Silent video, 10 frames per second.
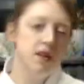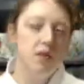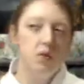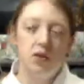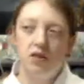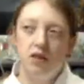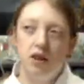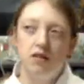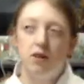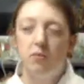which is
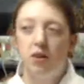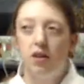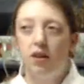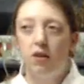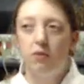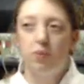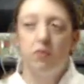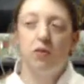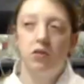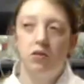not something a lot of
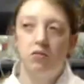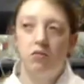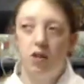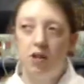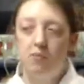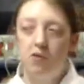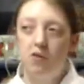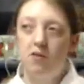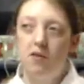people do anymore.